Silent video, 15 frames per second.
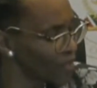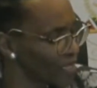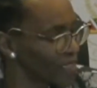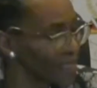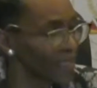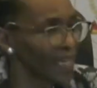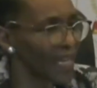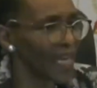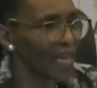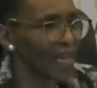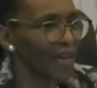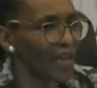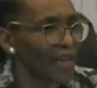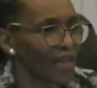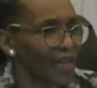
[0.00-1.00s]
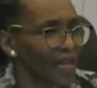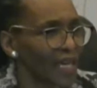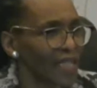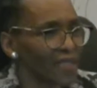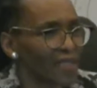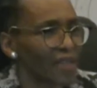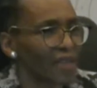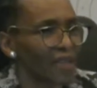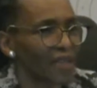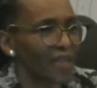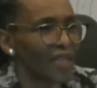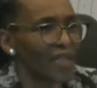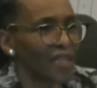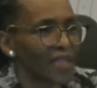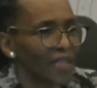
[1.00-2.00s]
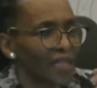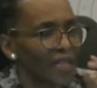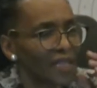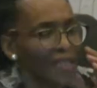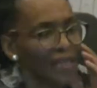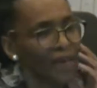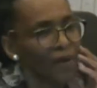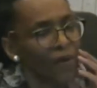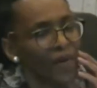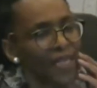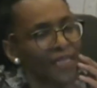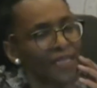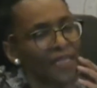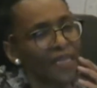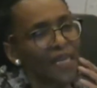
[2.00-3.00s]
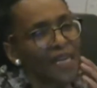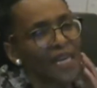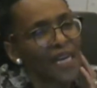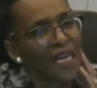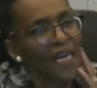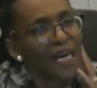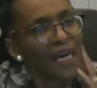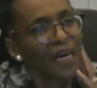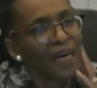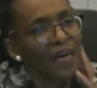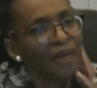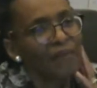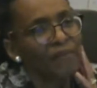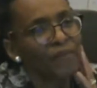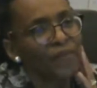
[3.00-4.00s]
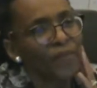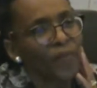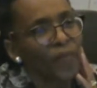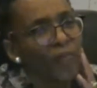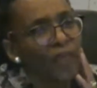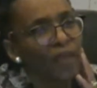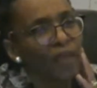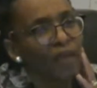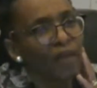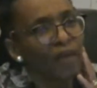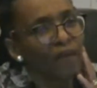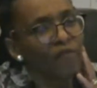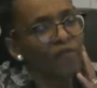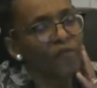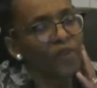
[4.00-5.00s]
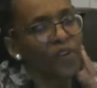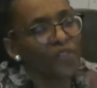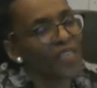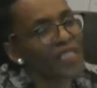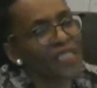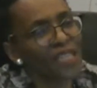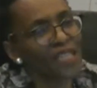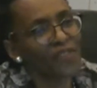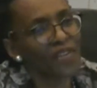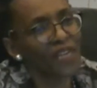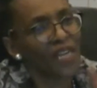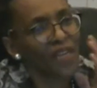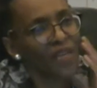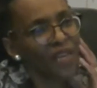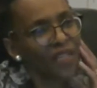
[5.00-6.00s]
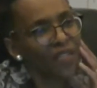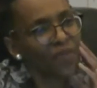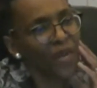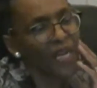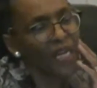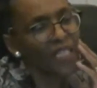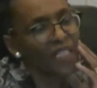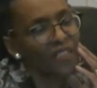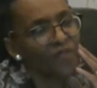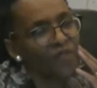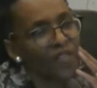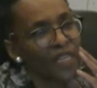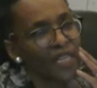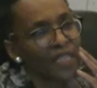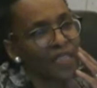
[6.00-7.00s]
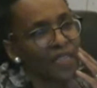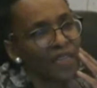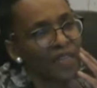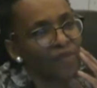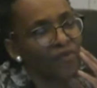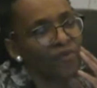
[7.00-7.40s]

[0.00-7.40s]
who is her cousin, in their words. Yes. You've previously given an explanation for that.